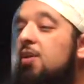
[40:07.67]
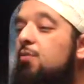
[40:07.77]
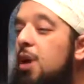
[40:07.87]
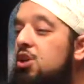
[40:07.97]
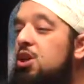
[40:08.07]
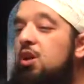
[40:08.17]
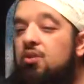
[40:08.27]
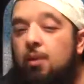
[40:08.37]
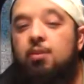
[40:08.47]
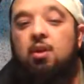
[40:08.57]
is mentioning
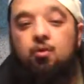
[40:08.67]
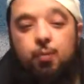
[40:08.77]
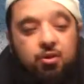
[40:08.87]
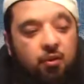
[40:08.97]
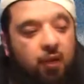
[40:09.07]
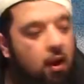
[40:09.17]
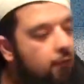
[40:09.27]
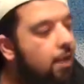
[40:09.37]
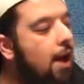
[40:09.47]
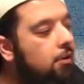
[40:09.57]
something specific
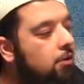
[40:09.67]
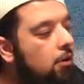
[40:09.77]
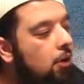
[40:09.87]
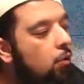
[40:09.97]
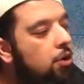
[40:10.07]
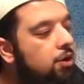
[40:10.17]
of that,